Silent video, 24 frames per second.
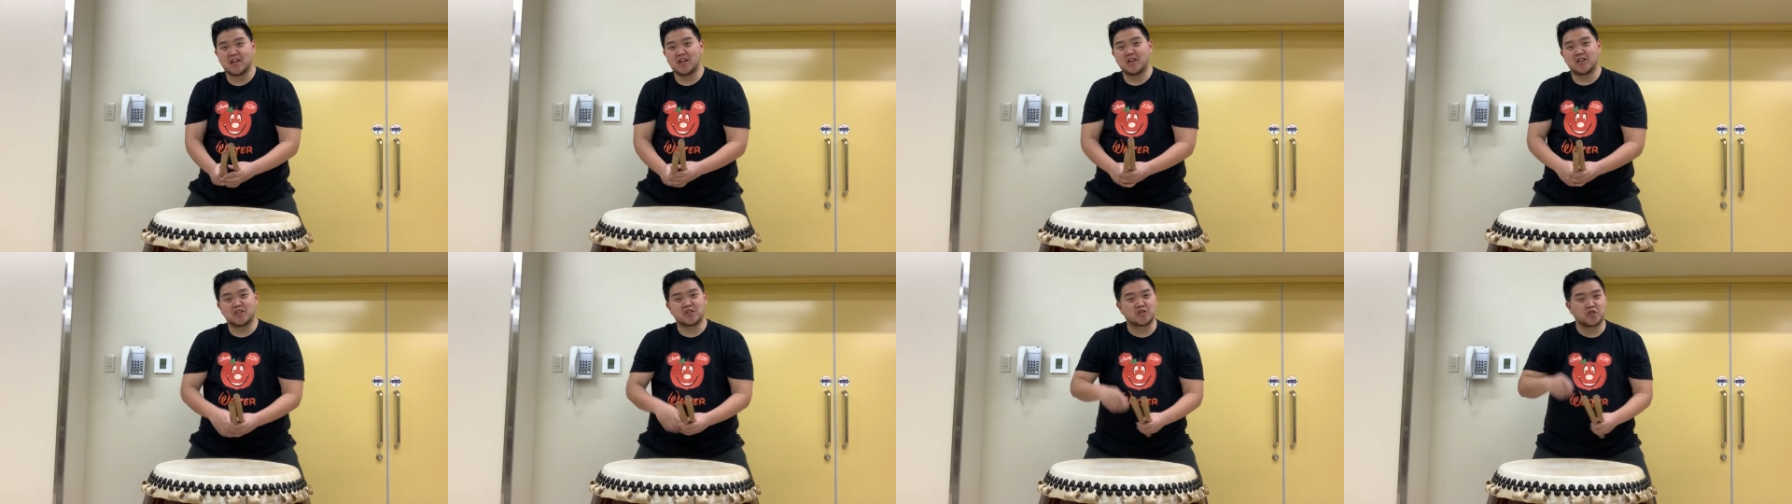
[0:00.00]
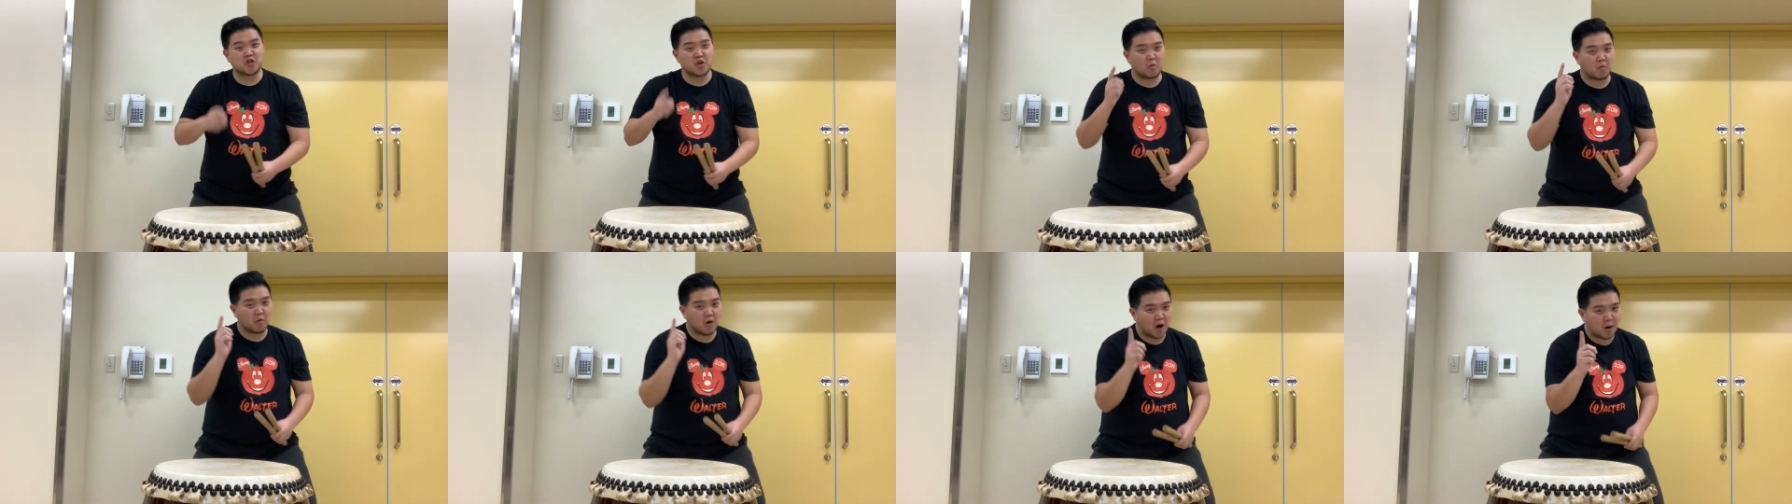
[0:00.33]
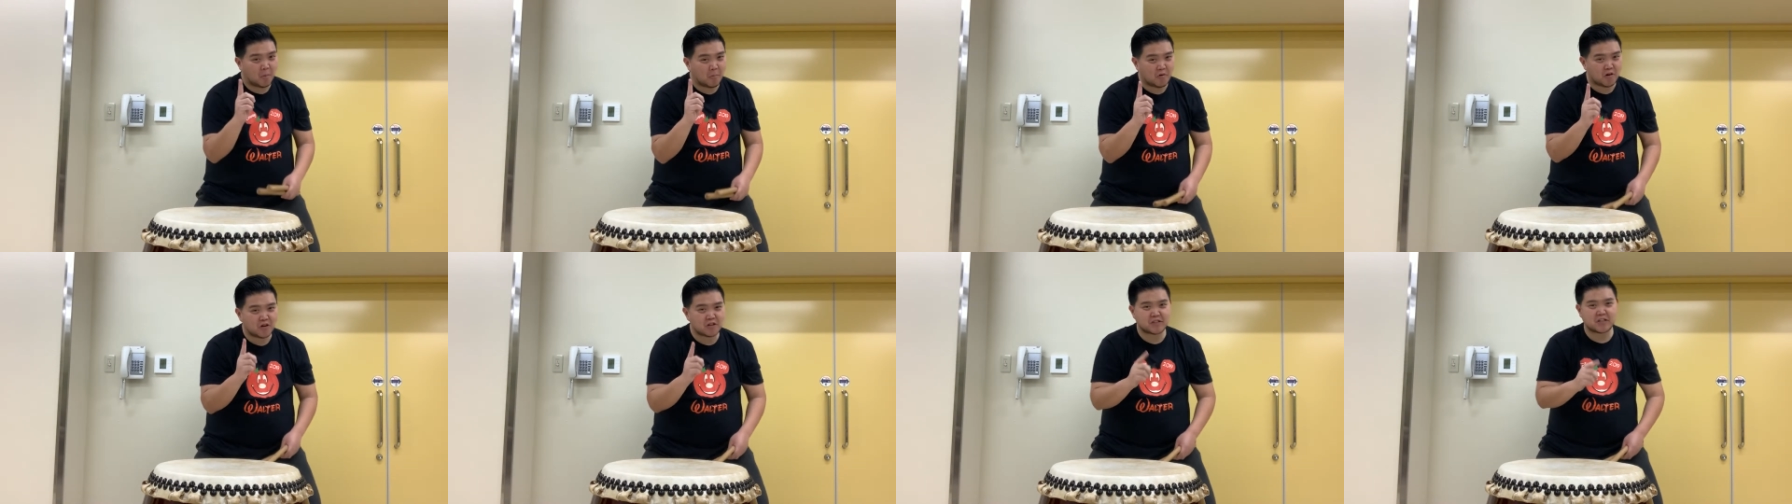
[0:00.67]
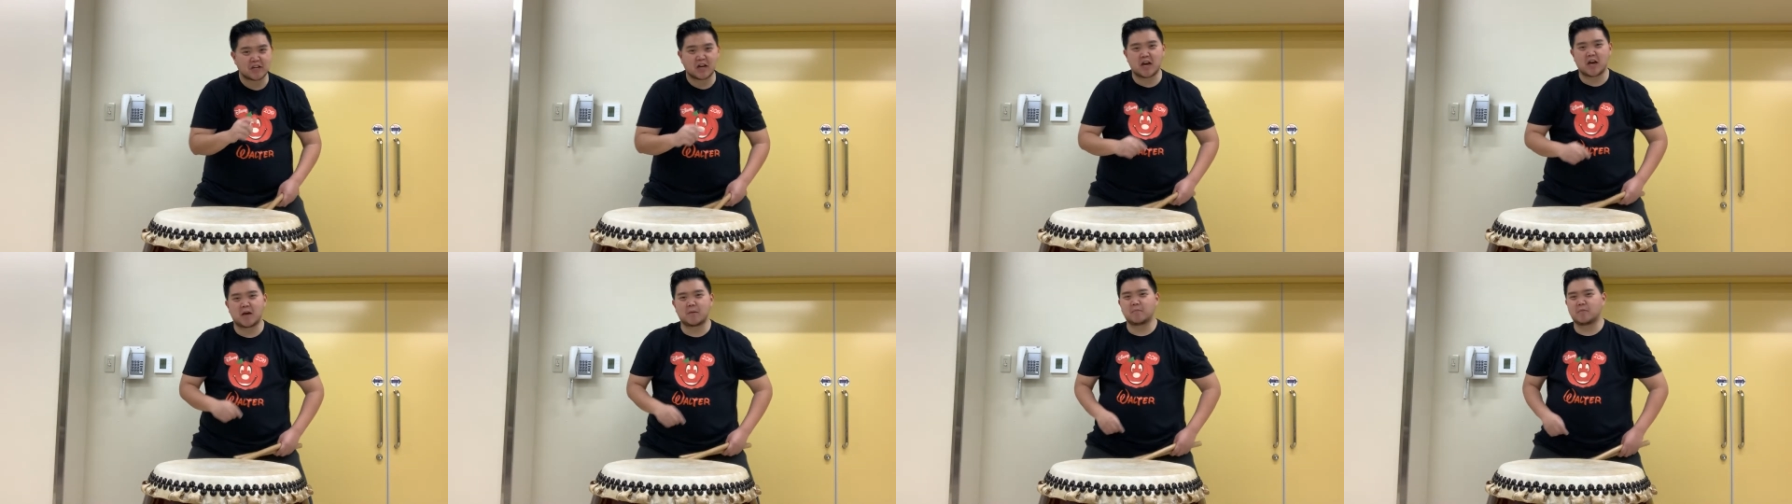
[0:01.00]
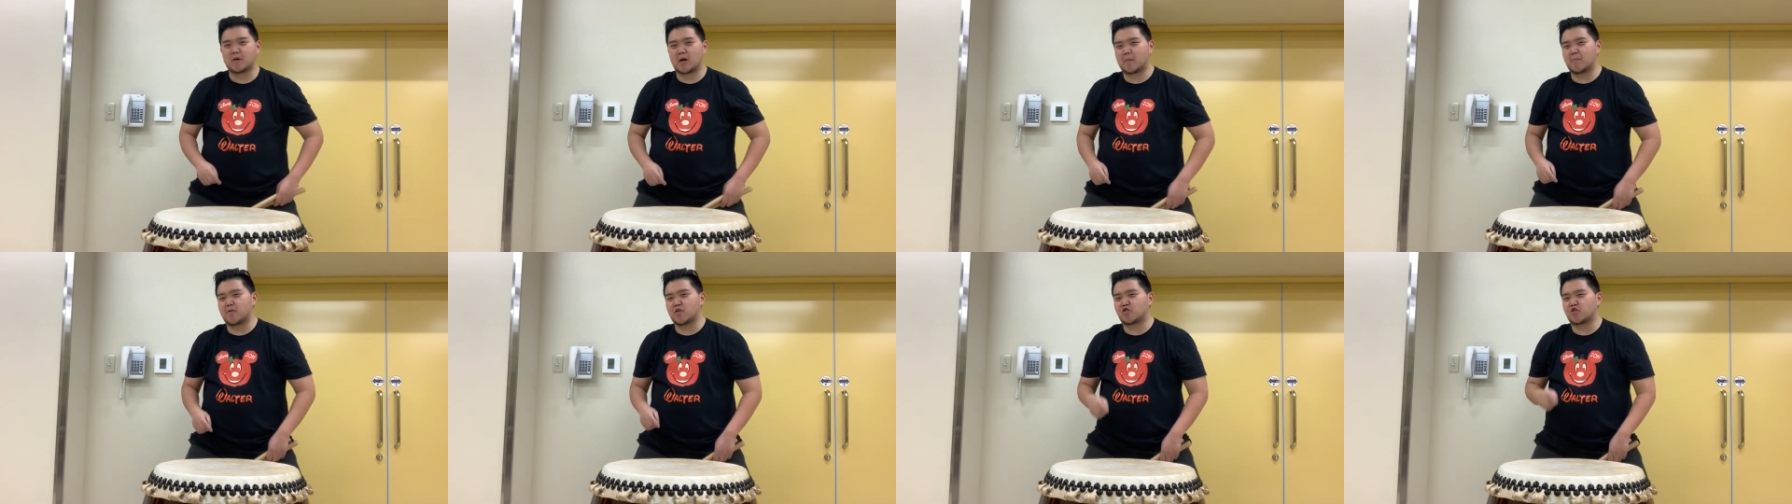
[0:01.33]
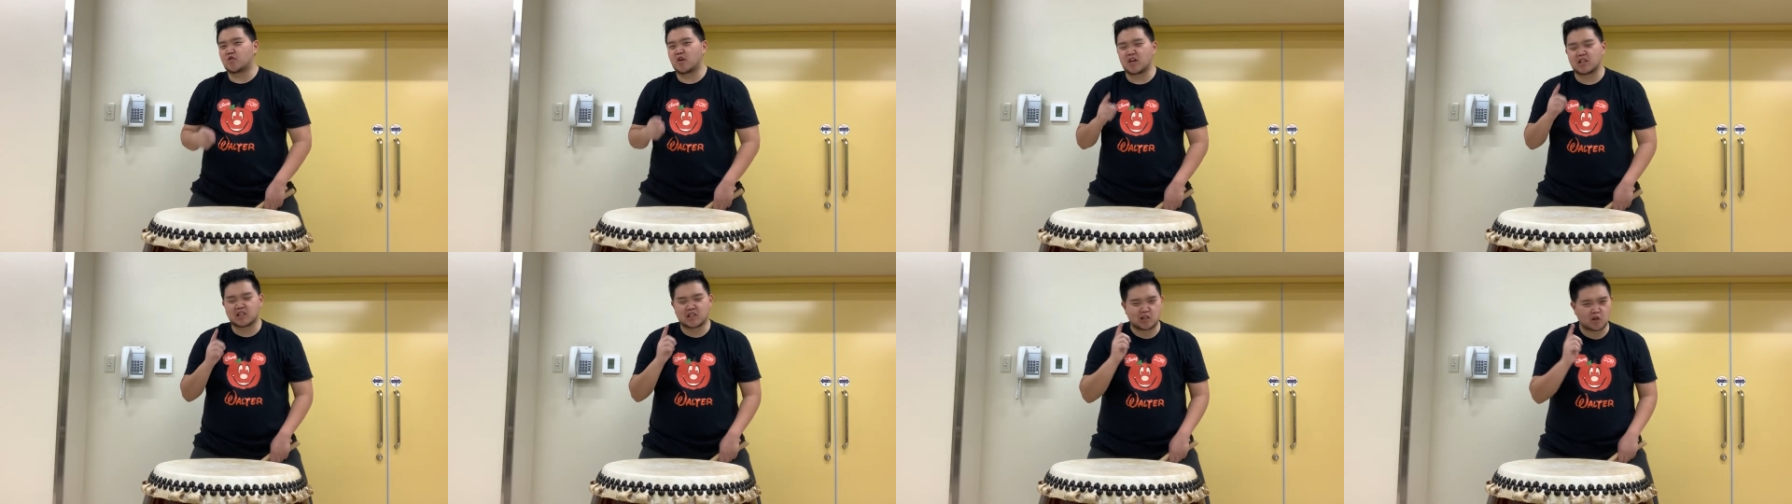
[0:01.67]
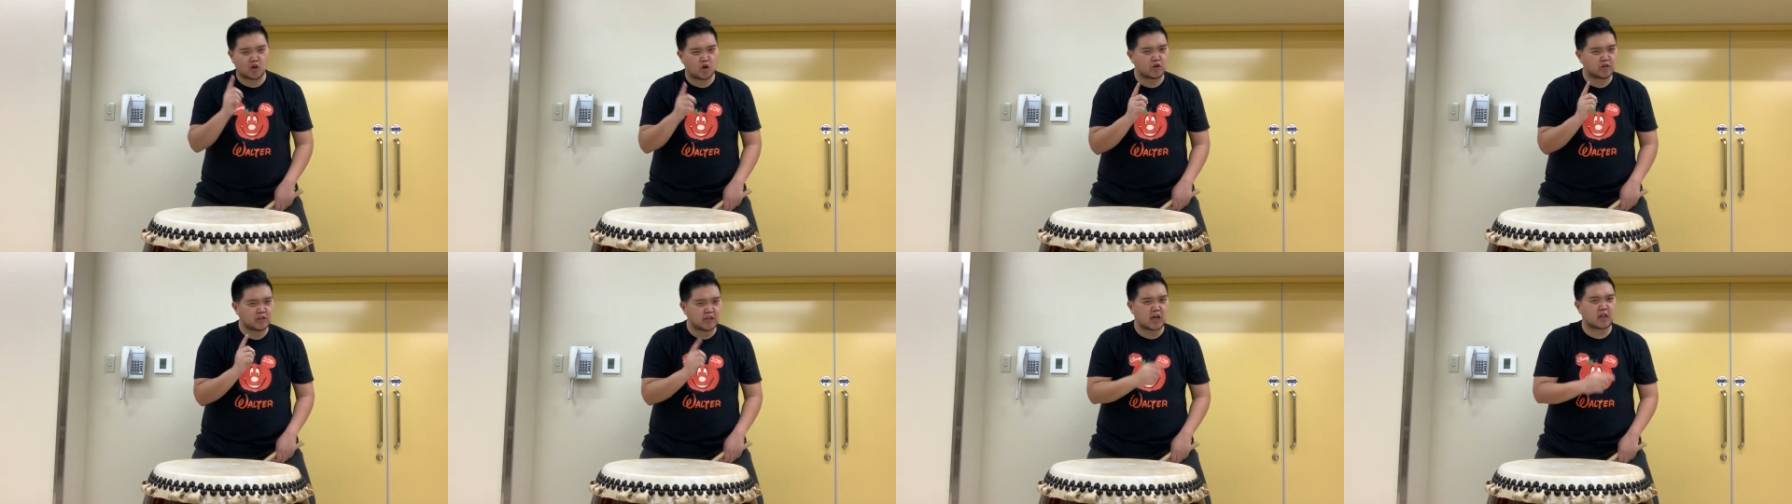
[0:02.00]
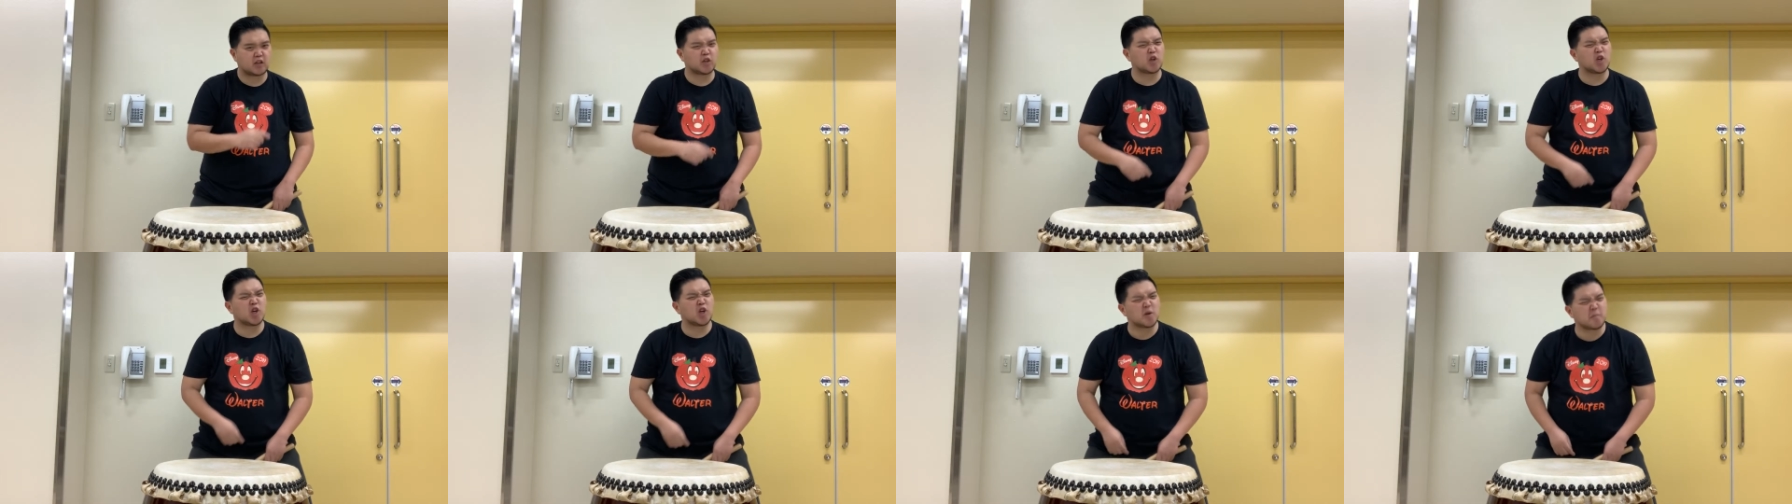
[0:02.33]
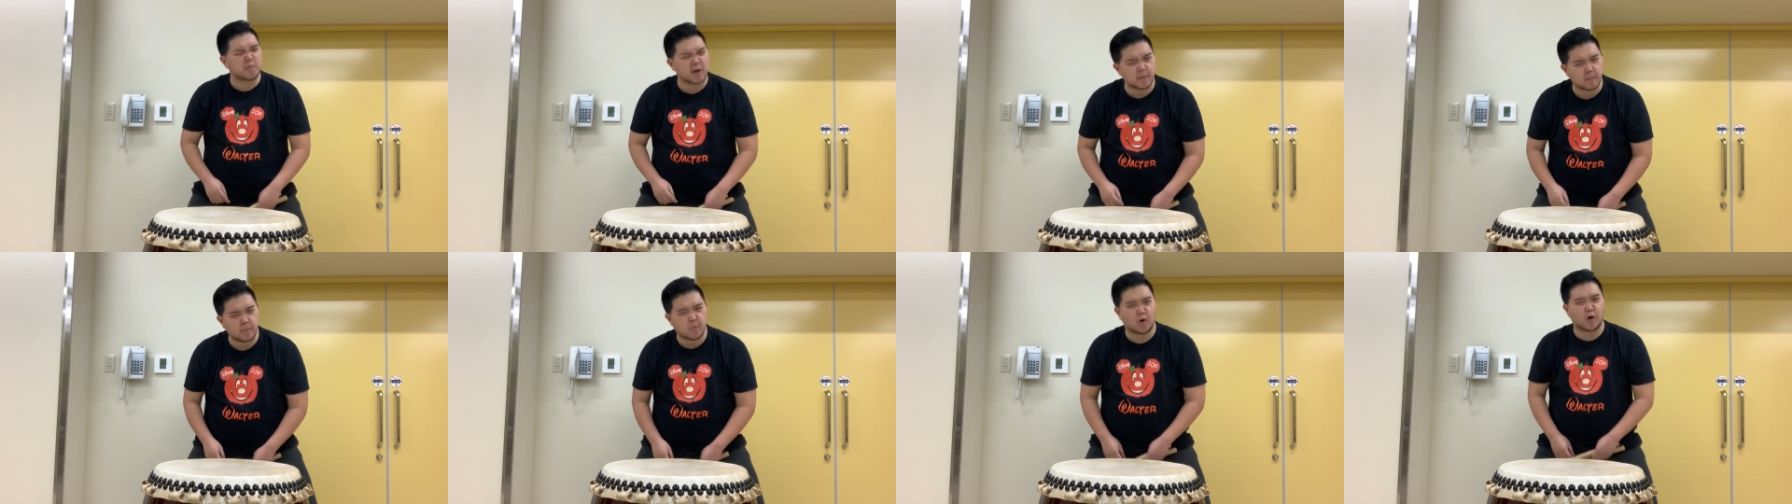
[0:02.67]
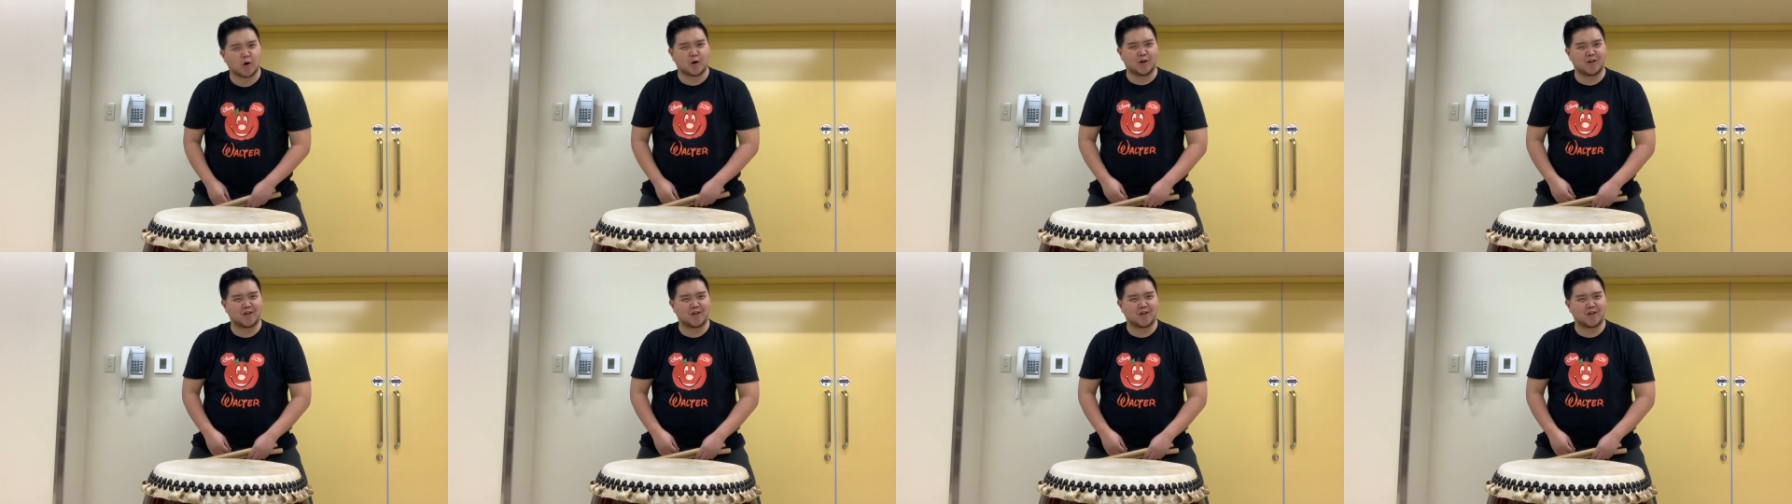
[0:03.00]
Let's do it one more time. I'm gonna try to slow it down a little bit more,